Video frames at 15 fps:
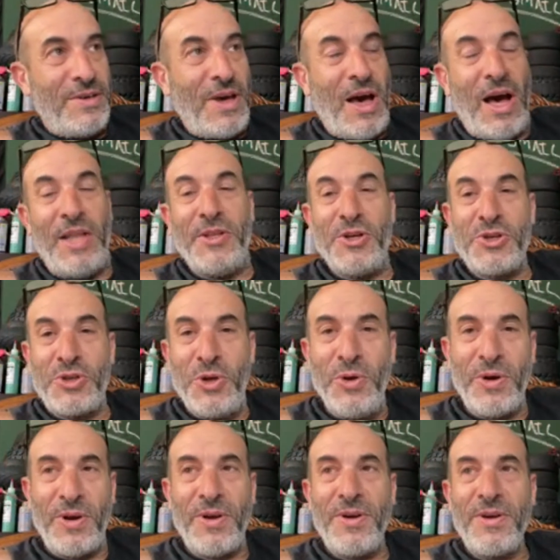on their
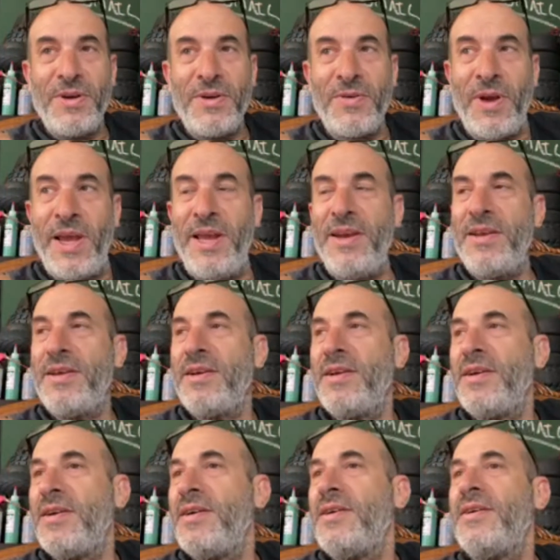scooter, right?
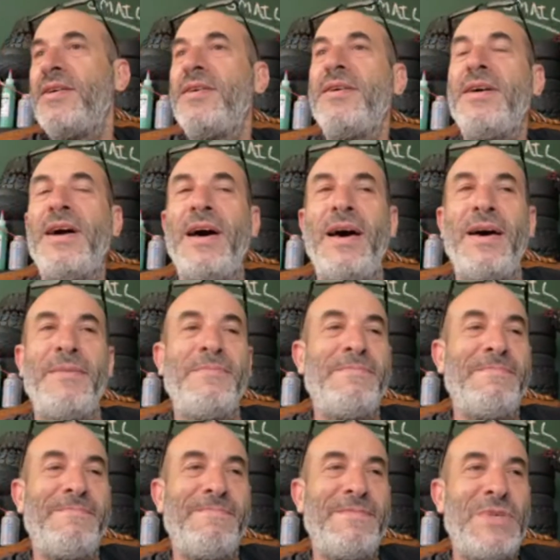But
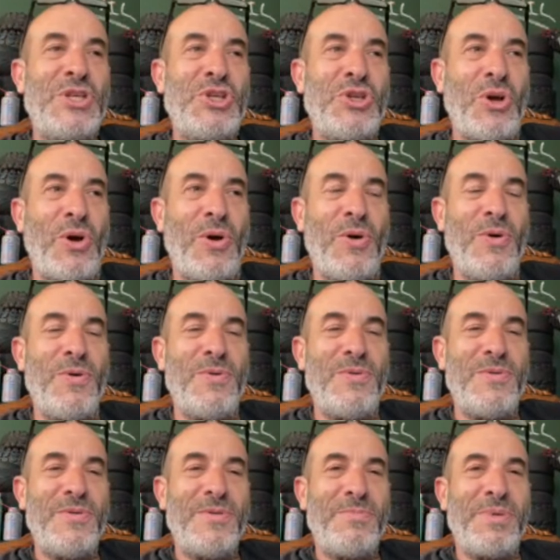
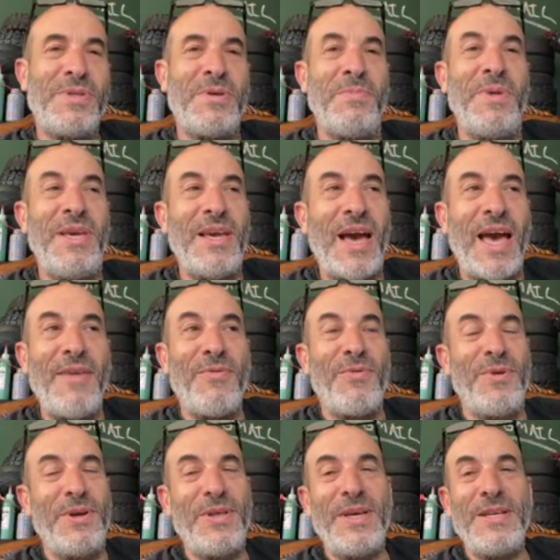to me, I
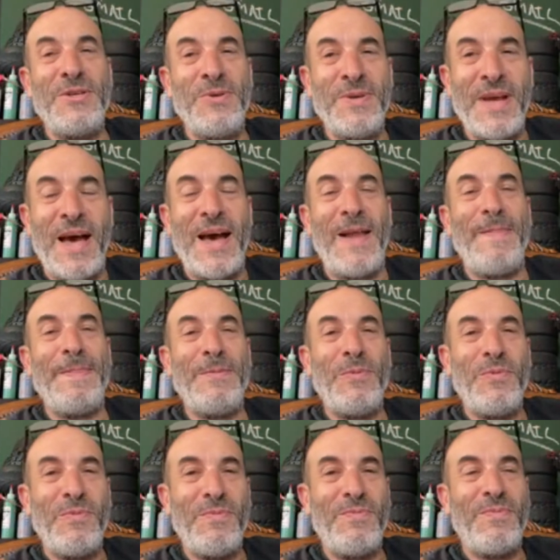really do not
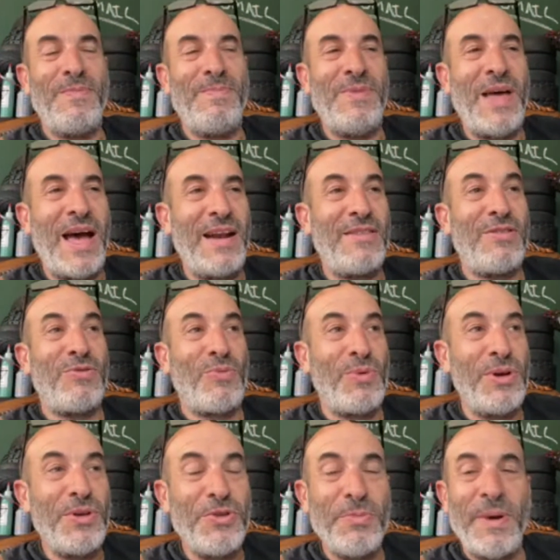
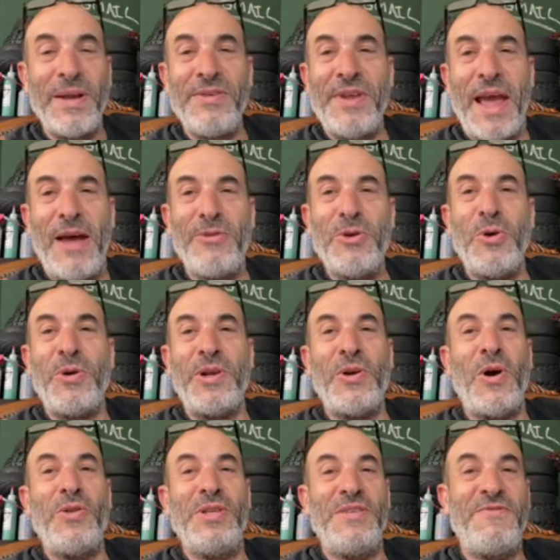thrilled about downloading
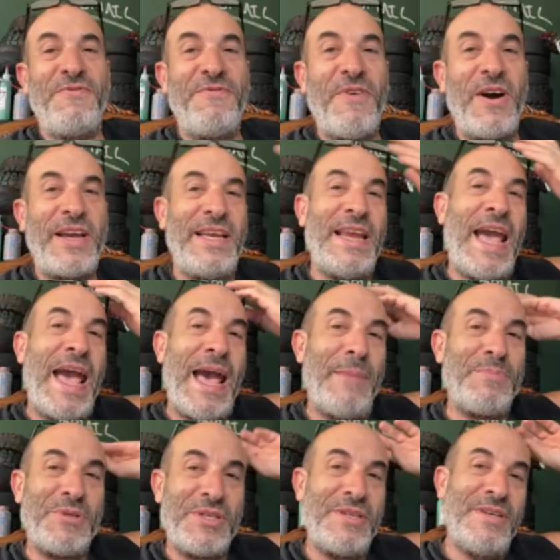all these fucking
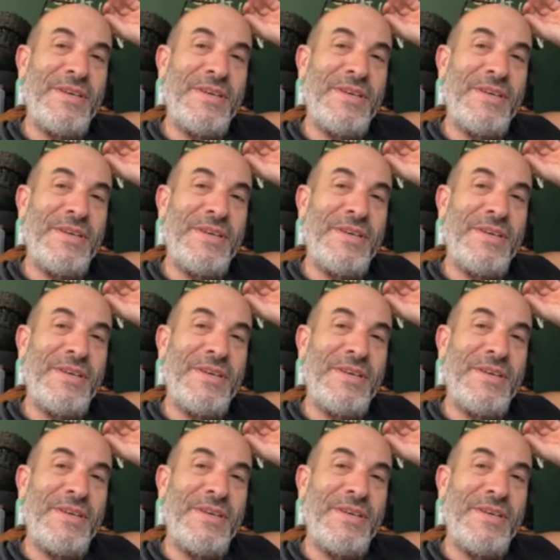apps